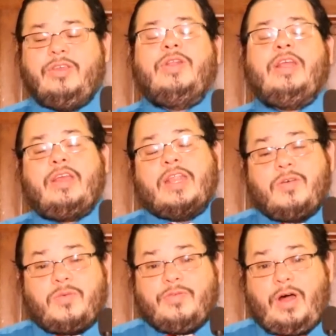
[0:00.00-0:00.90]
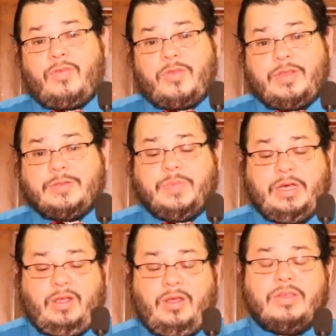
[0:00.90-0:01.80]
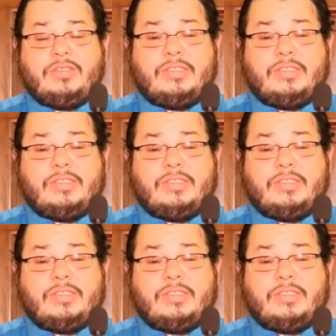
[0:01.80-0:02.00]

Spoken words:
you need to get involved with this bill,